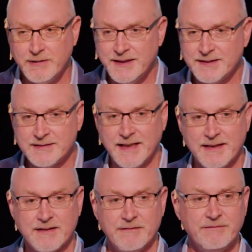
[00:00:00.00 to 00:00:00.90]
we
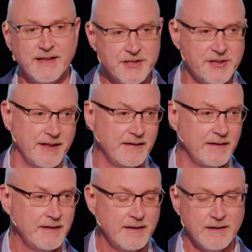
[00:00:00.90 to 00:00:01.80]
set the vision
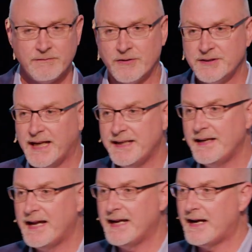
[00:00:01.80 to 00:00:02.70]
for data
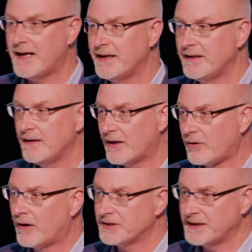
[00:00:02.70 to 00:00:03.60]
and A I
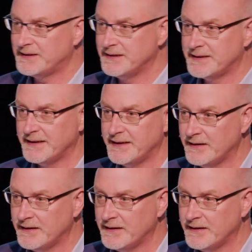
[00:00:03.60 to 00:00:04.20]
across A T and T,